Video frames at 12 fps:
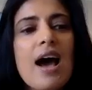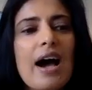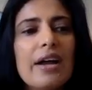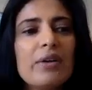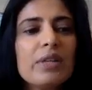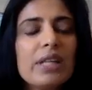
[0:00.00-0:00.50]

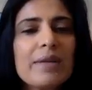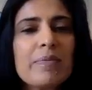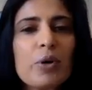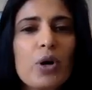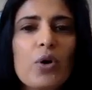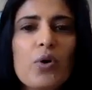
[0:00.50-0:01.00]
I don't like
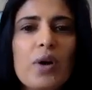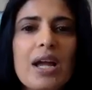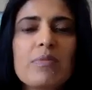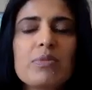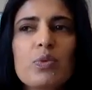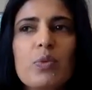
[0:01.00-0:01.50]

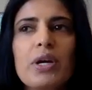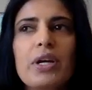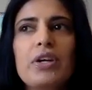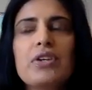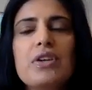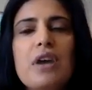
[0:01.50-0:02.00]
programs where
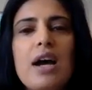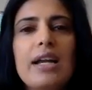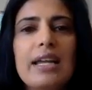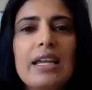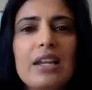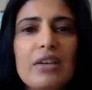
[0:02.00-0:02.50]
you're not
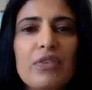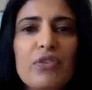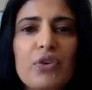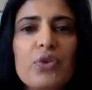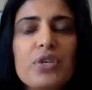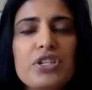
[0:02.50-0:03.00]
eating
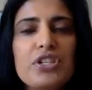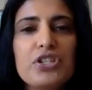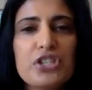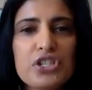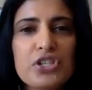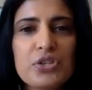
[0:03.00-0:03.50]
food and you're
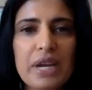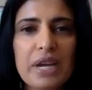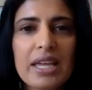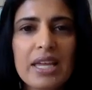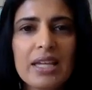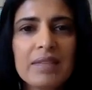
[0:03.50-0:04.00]
just
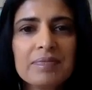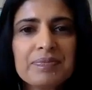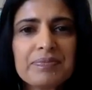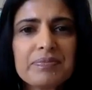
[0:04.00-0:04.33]
drinking